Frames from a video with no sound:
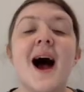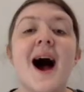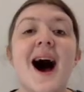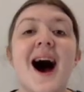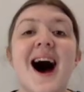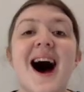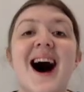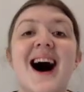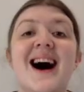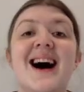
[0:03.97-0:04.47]

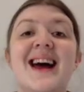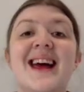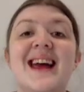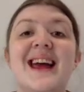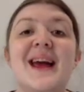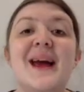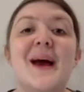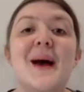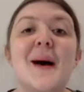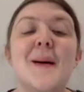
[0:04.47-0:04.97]
Hi,
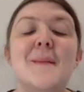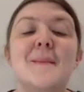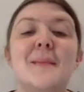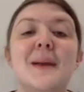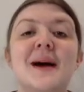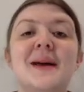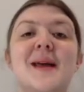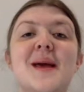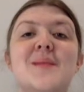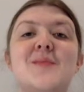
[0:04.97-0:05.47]
my
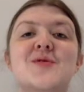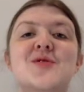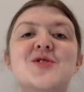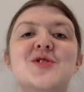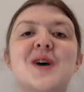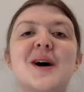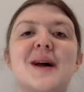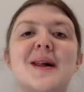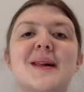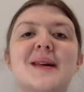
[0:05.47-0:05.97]
name's
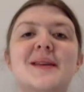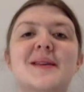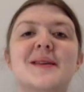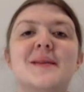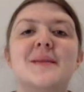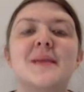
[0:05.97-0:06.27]
Charlotte